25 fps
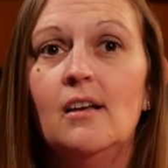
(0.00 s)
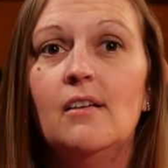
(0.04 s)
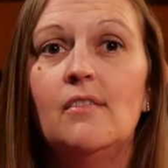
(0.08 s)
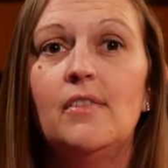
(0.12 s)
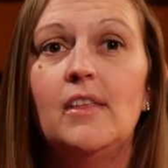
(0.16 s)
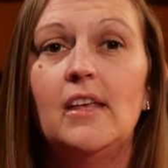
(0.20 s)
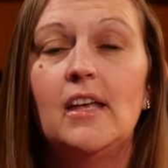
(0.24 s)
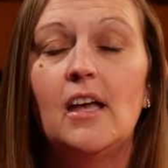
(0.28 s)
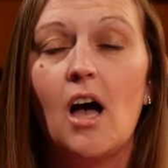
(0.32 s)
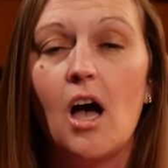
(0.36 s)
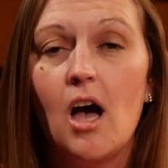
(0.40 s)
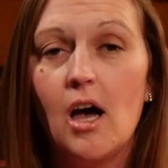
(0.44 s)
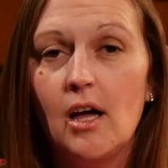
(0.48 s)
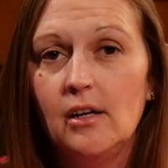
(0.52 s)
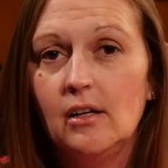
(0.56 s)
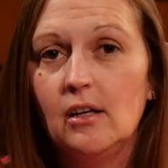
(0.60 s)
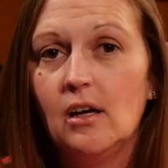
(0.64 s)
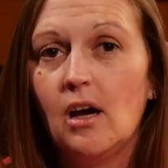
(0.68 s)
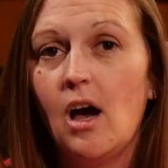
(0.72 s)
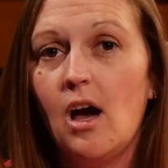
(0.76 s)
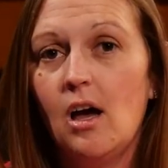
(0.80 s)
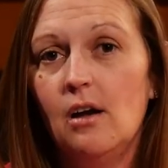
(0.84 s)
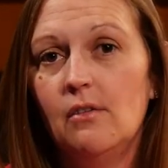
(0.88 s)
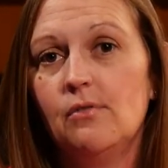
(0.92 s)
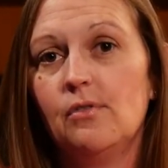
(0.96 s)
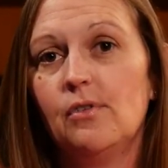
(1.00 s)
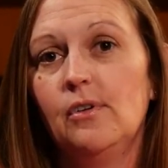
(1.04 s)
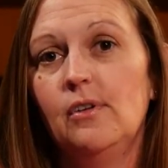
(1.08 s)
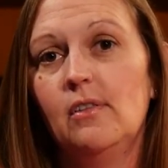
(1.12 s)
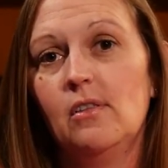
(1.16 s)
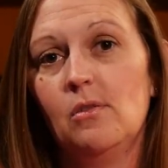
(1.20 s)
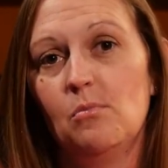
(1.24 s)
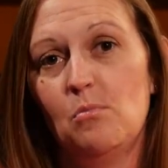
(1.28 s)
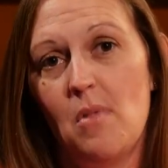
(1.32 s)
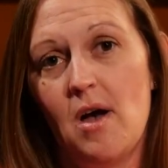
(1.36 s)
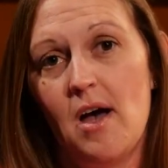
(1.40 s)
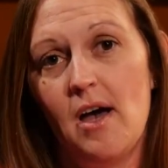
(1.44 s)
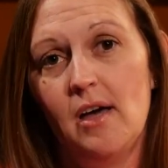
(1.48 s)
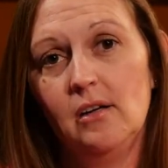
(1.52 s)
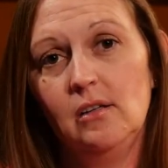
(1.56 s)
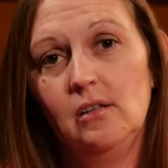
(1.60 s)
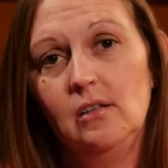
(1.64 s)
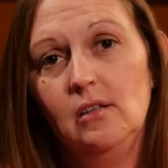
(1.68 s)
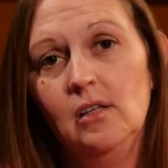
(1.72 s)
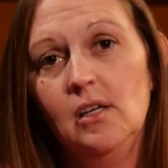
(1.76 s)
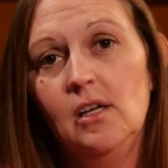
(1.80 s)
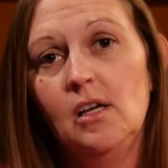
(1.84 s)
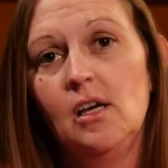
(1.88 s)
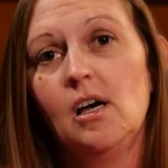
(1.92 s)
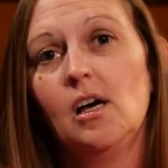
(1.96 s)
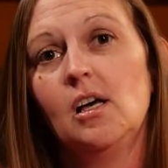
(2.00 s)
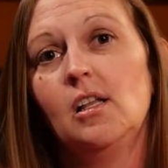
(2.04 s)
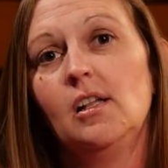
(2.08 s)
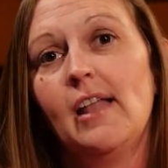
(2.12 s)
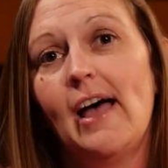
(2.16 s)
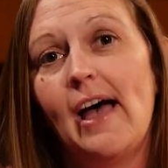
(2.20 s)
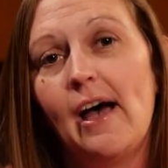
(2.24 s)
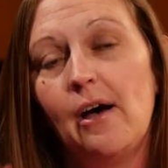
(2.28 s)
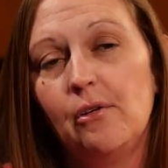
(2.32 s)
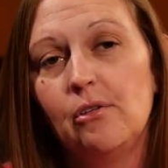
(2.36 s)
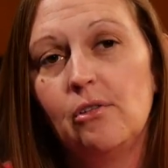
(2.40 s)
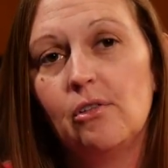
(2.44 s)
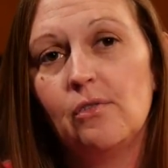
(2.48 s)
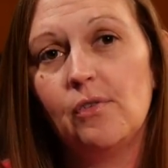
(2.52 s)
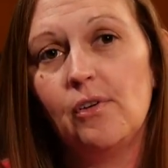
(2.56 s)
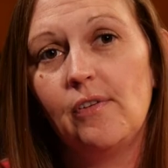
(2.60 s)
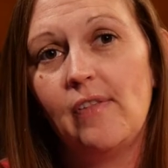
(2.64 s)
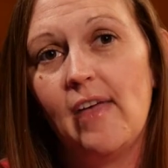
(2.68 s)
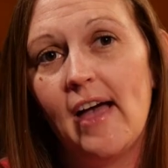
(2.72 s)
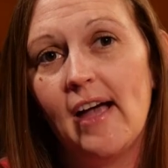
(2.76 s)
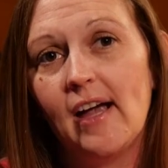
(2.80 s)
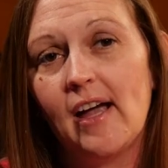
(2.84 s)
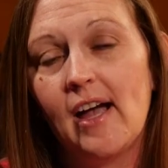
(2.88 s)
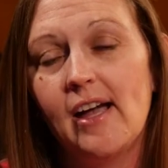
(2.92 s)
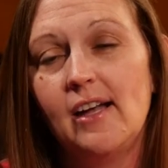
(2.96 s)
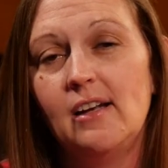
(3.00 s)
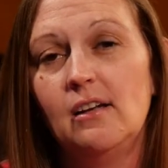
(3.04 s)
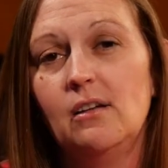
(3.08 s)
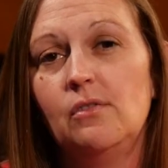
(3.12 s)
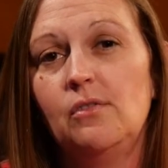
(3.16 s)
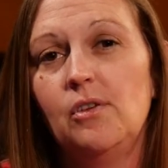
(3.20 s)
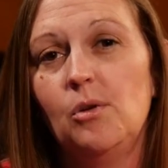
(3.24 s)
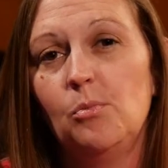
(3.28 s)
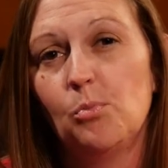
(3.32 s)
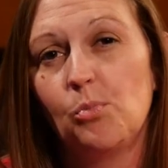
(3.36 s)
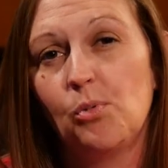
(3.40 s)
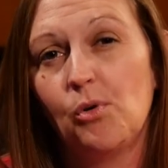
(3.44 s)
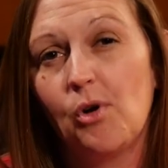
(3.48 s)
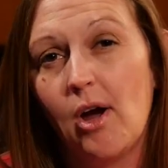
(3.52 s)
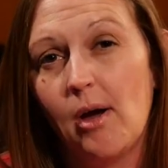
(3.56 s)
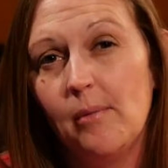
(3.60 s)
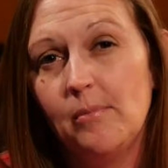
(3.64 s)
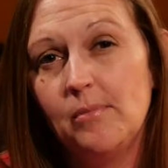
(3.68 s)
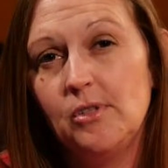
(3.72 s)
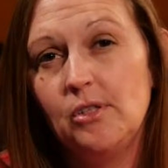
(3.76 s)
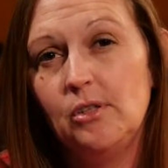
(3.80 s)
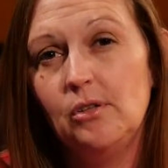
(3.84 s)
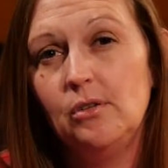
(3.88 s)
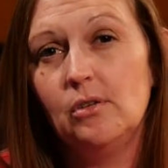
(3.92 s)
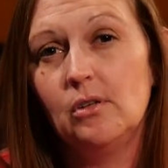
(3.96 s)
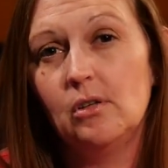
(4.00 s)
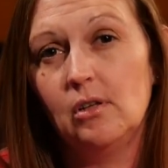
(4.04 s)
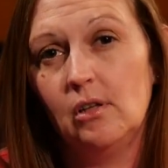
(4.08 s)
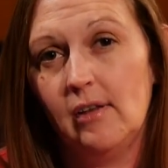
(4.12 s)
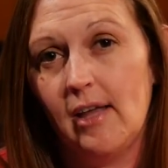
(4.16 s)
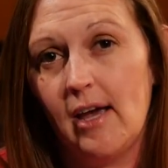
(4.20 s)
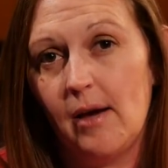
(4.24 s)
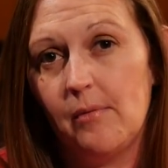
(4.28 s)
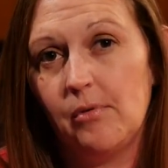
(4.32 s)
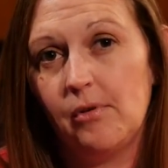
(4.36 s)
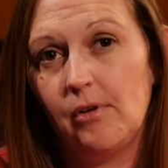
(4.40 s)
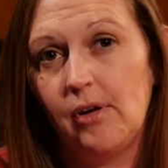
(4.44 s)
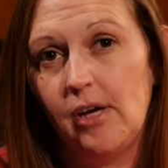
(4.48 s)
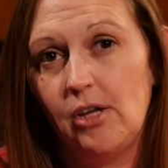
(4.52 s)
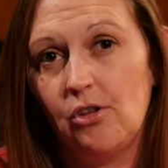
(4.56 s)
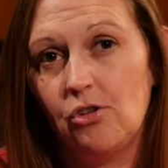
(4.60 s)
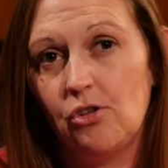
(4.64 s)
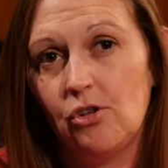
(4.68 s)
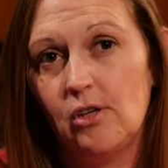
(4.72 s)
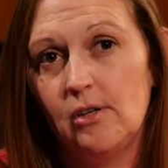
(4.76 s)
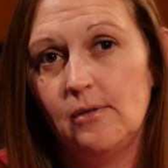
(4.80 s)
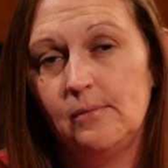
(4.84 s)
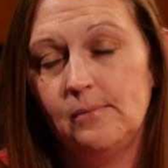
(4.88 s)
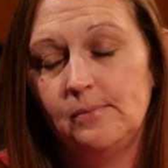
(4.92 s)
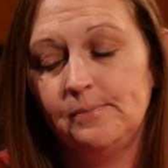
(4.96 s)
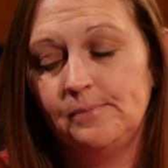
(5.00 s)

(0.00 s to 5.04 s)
The unconference model allows for that kind of impromptu collaboration.